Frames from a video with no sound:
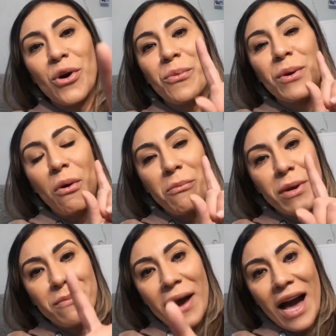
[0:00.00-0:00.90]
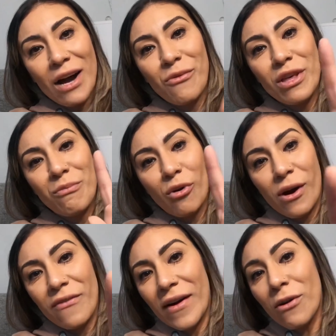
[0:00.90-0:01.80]
We will be back with more.
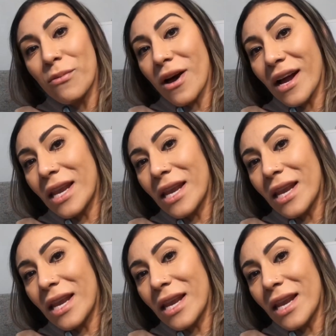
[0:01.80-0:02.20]
If I don't vlog